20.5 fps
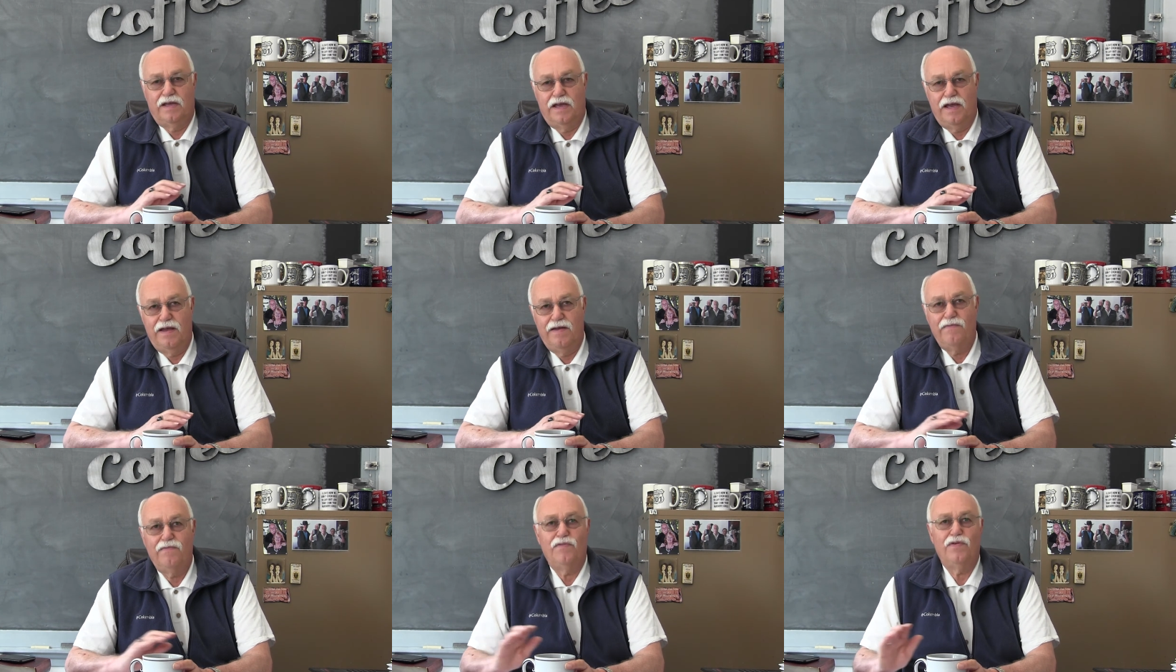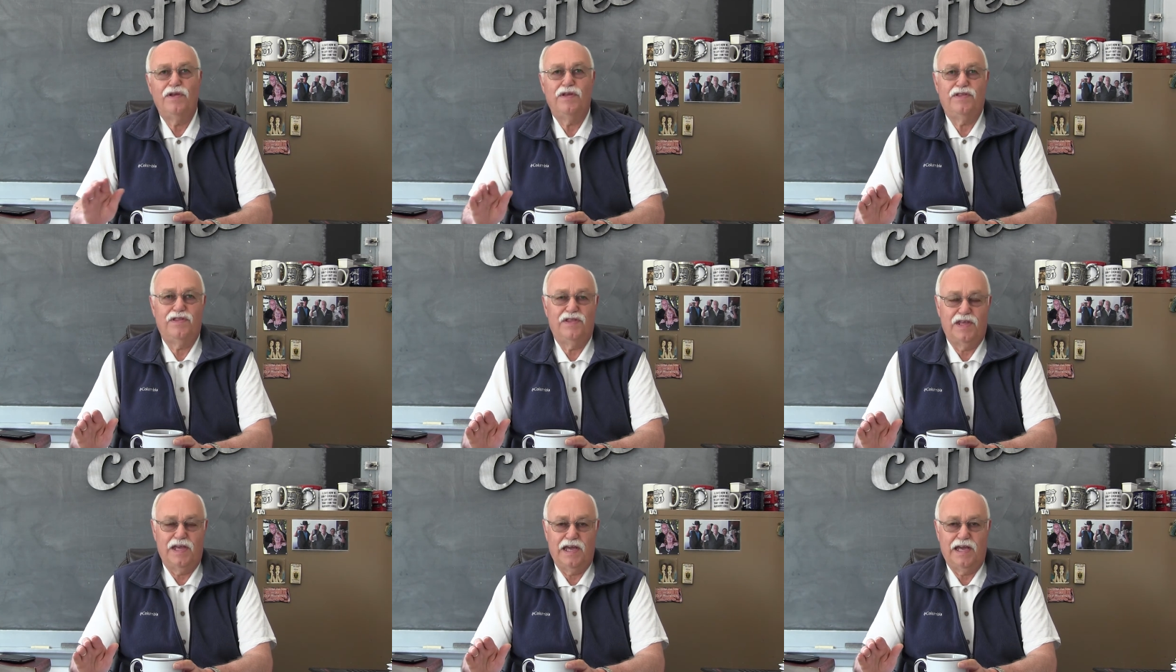
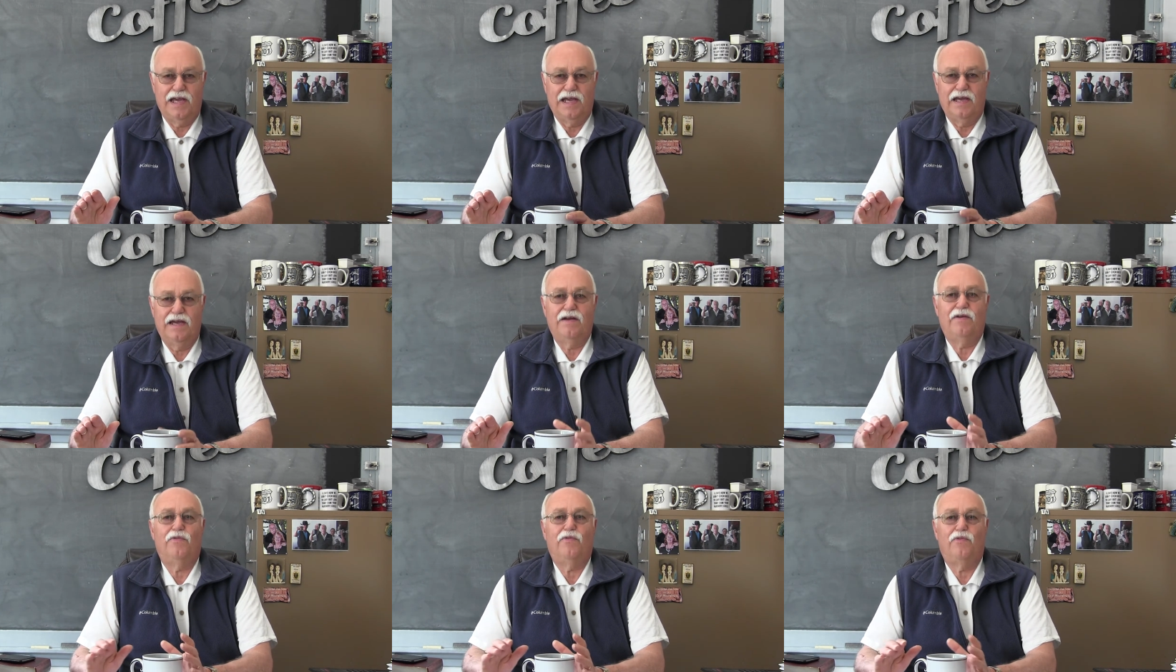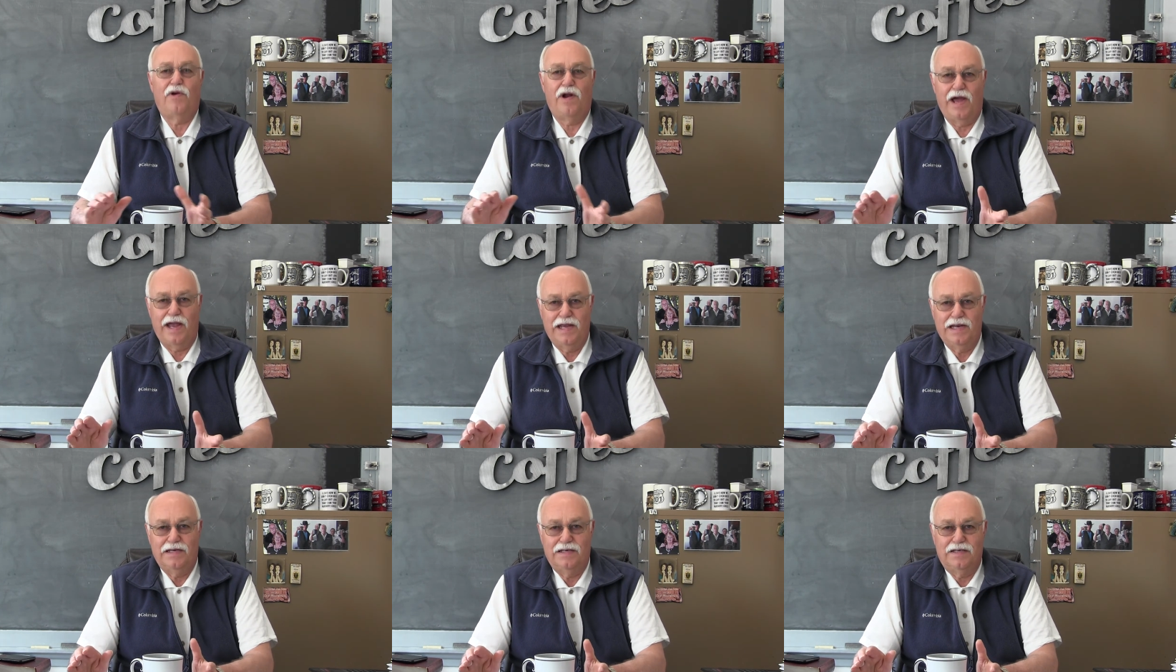everything
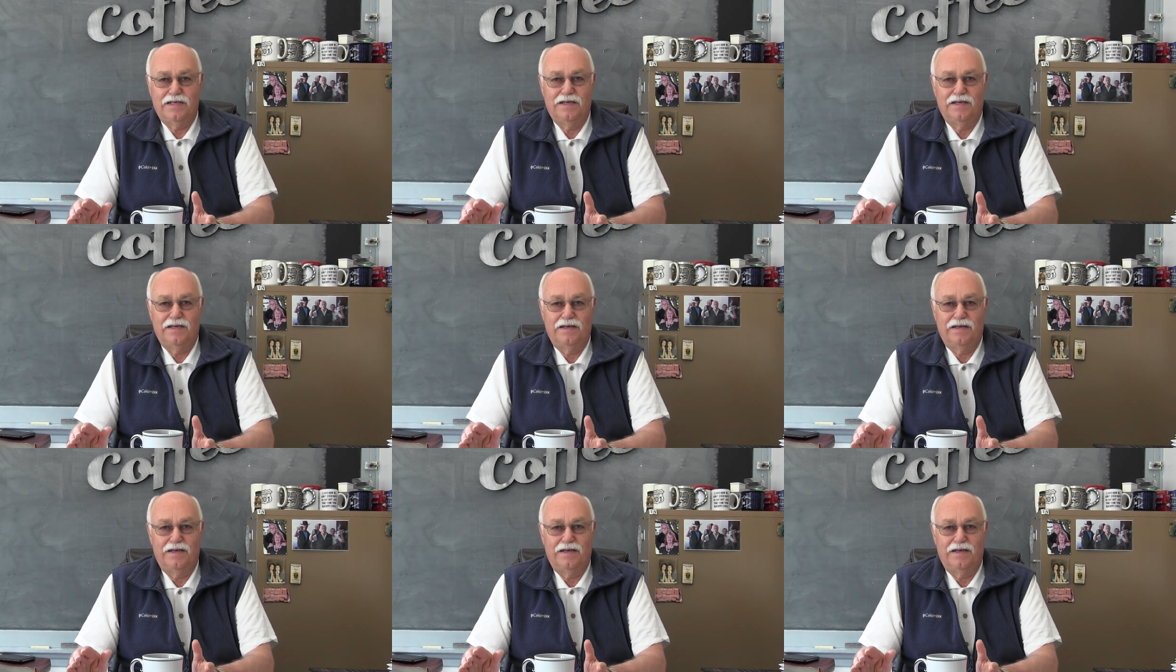right.